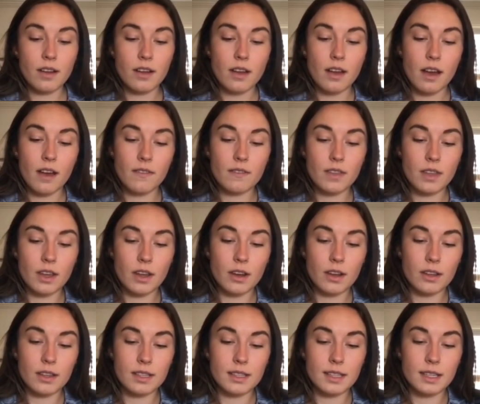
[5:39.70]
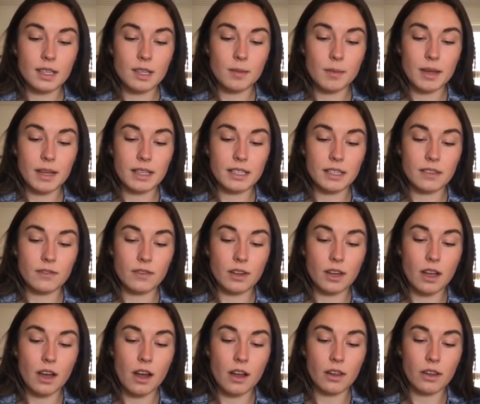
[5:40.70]
of the earth. It's going to be a
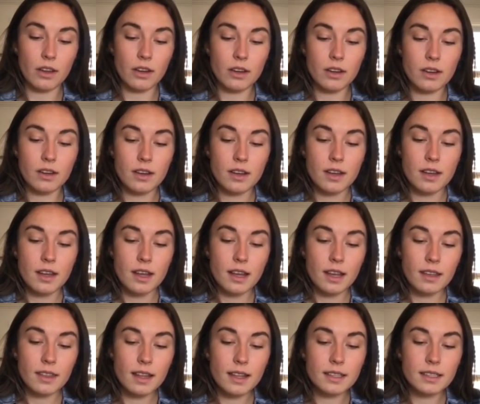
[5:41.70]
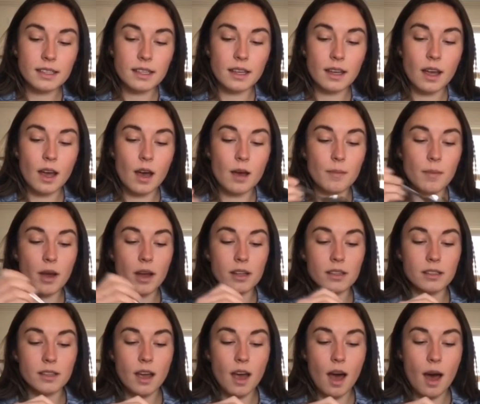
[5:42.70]
different color, and that's going to come on
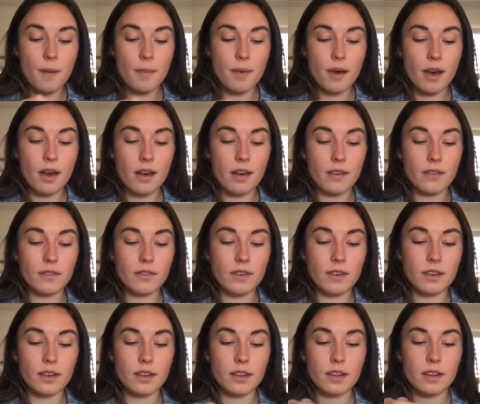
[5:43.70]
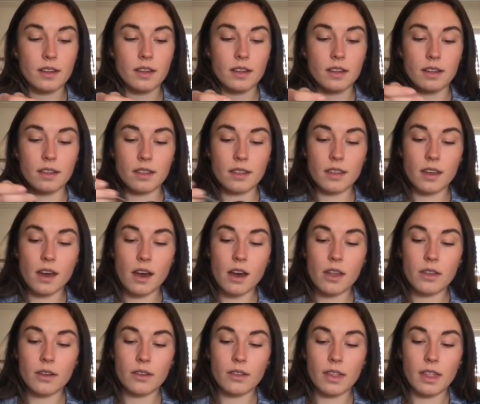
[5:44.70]
top of the
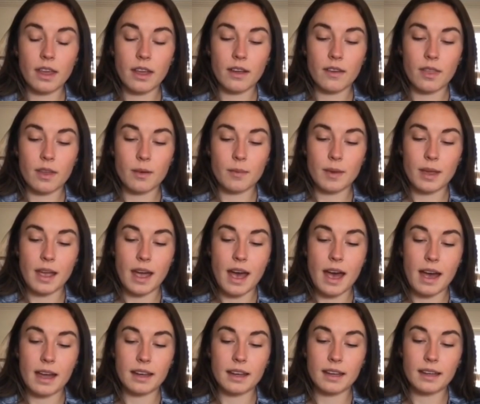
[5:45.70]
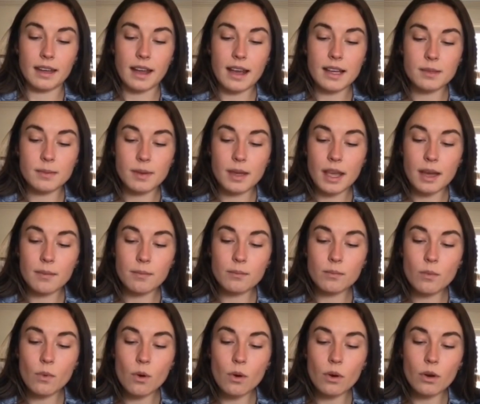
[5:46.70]
other layer that we had. And as we get
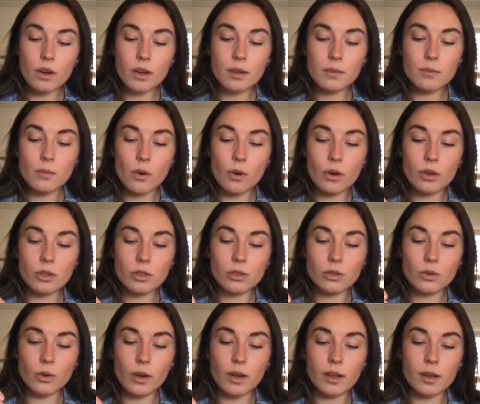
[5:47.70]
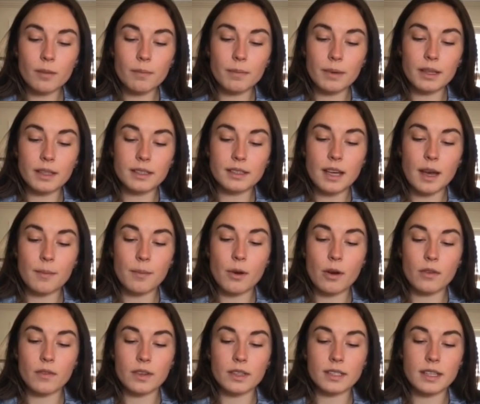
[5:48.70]
more and more soil built up
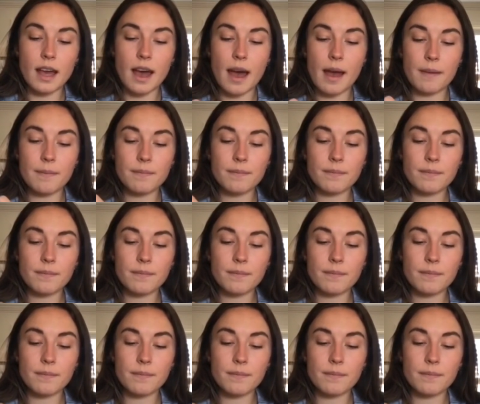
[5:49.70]
over time,